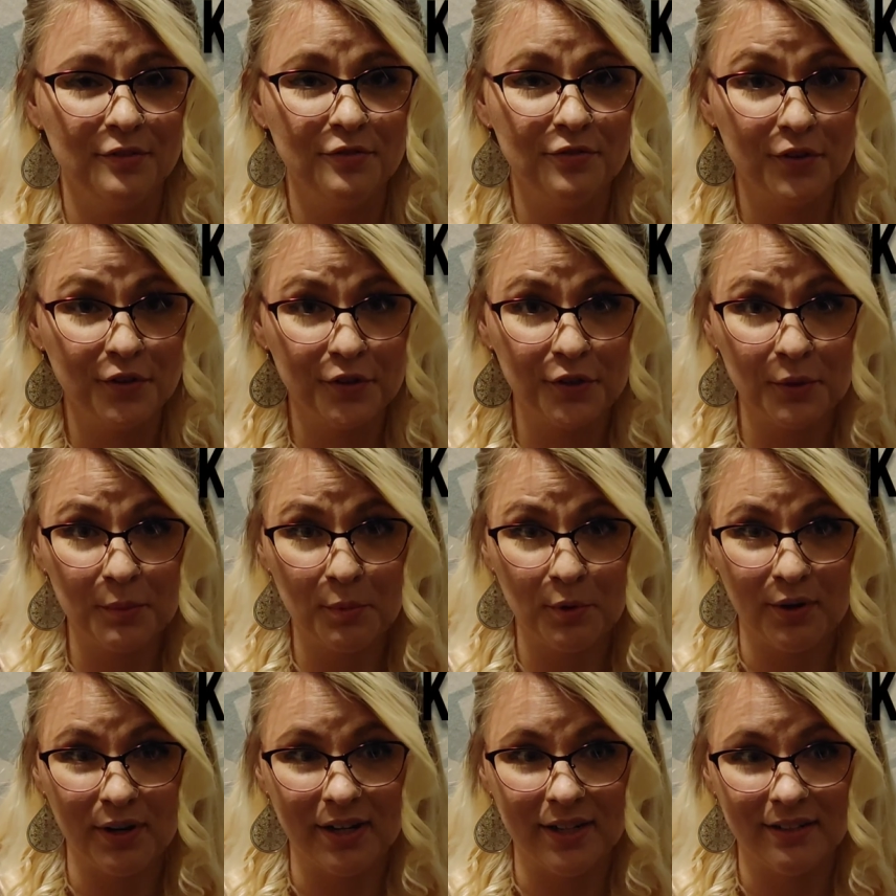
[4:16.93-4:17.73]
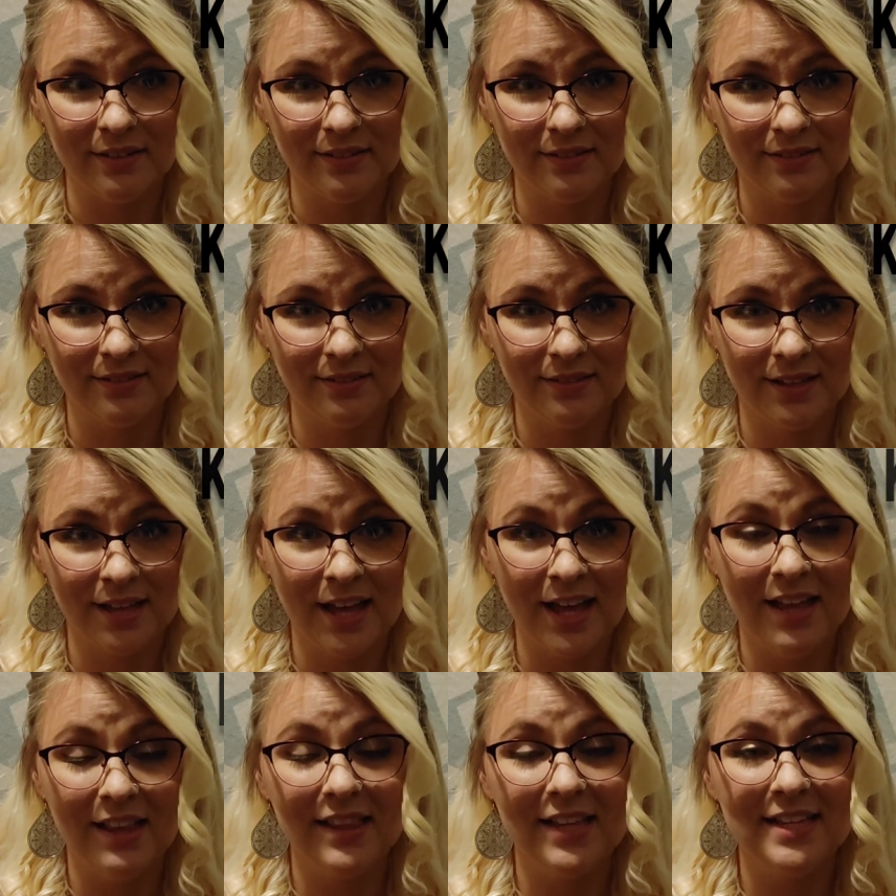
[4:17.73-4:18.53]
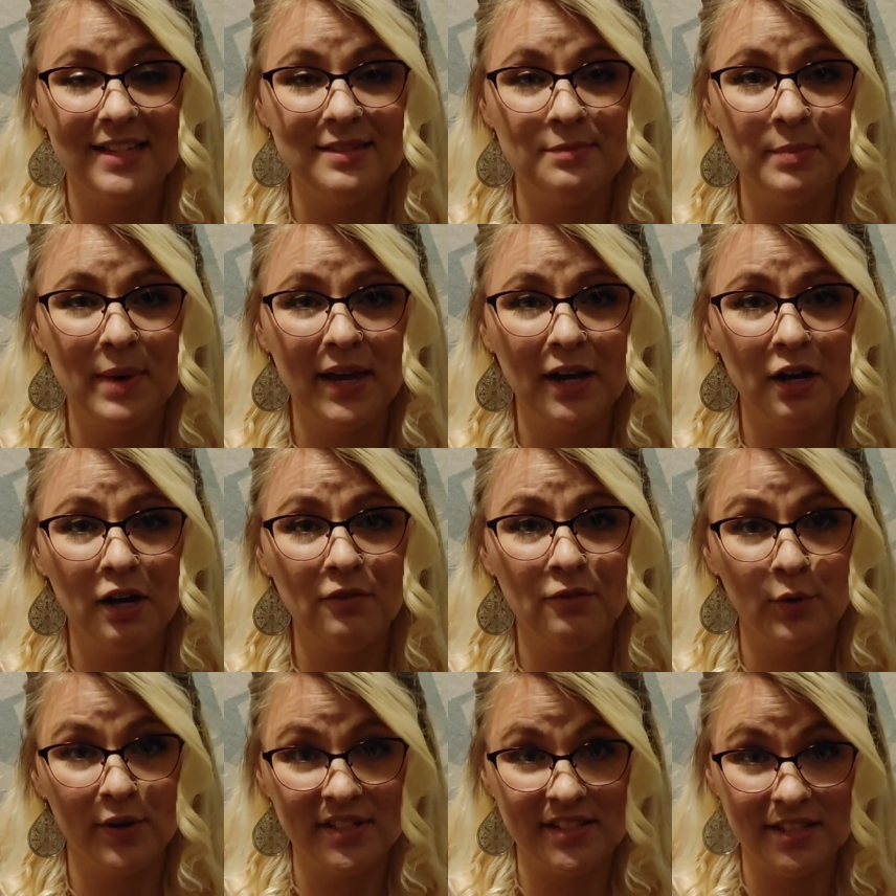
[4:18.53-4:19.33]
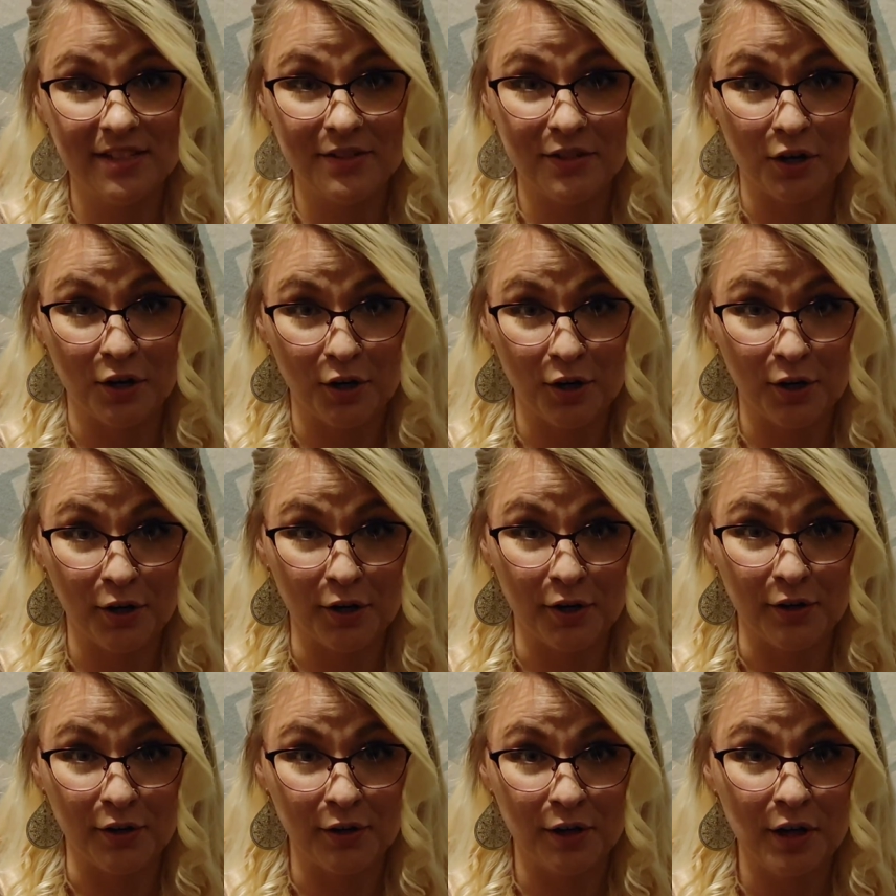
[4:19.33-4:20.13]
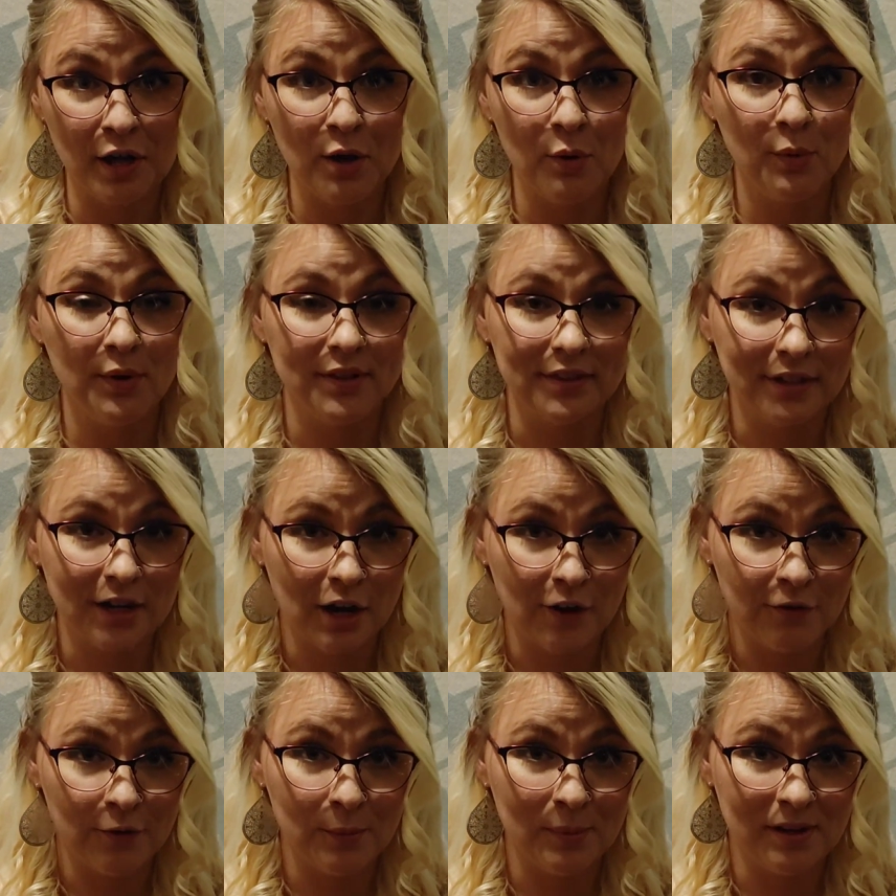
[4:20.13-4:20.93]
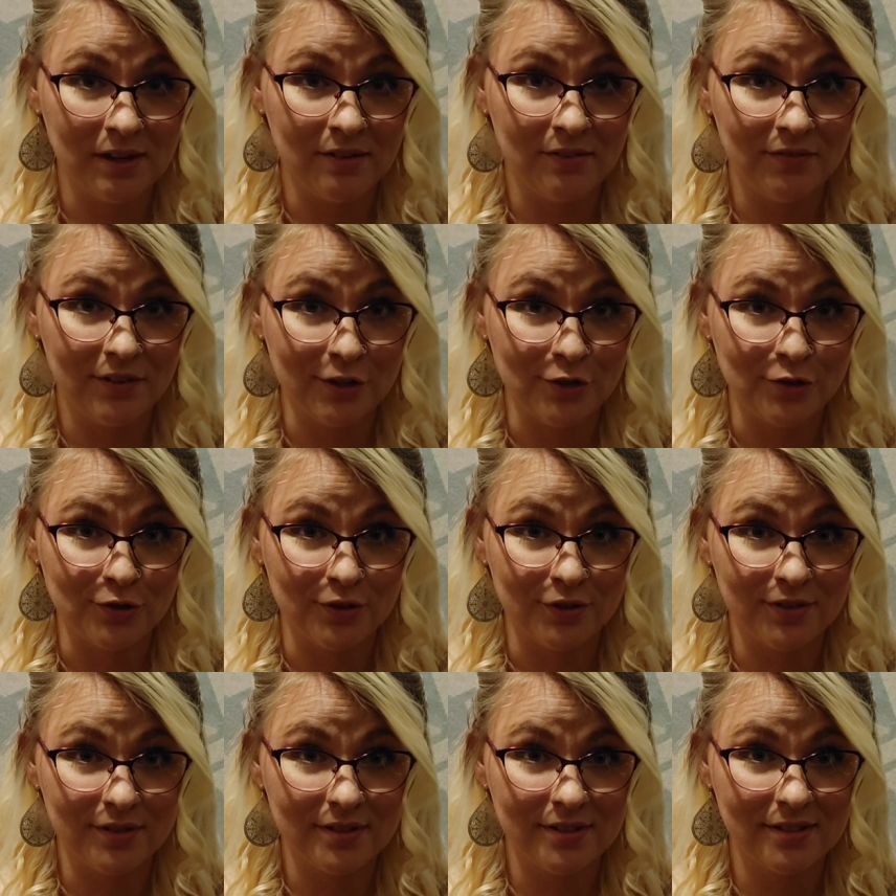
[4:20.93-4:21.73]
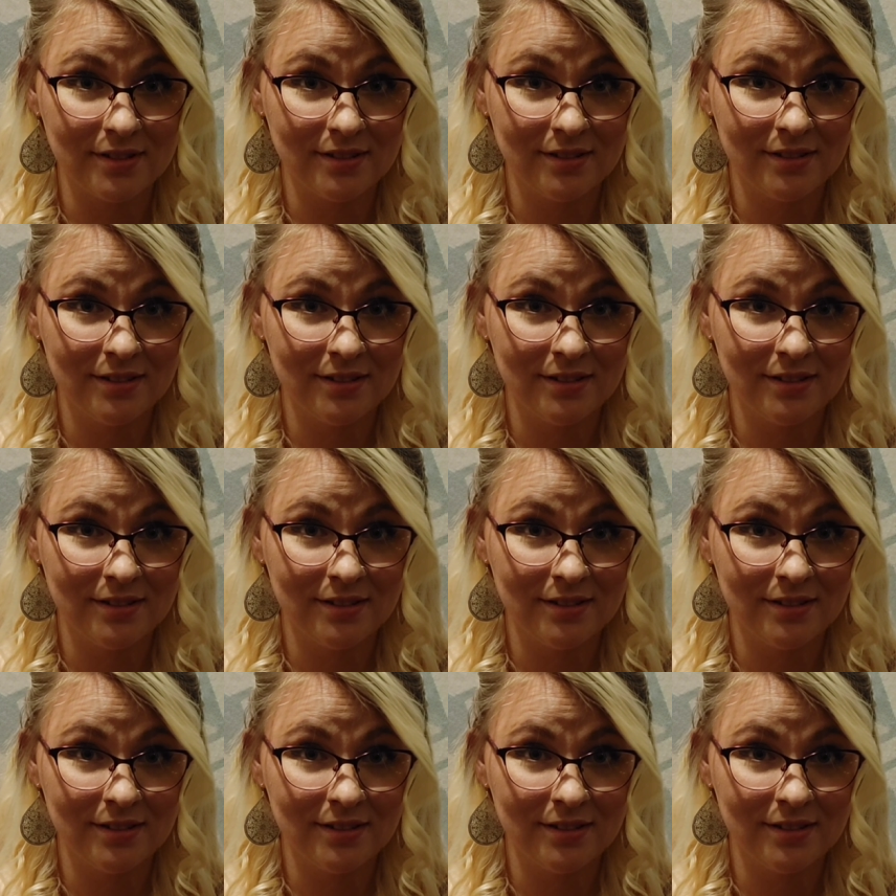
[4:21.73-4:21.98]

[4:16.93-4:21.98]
Furthermore, let's make our voices heard with government officials.